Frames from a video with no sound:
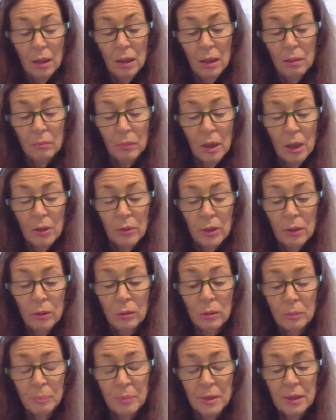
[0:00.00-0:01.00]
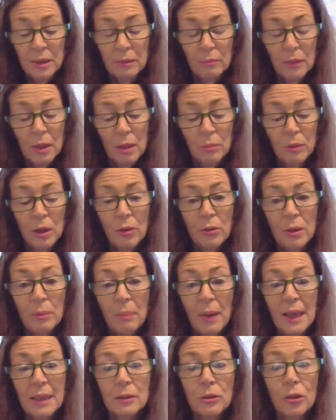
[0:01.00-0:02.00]
I'm going
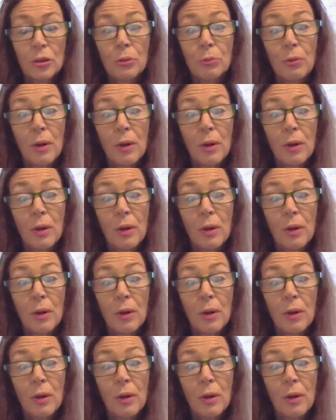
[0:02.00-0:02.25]
back to the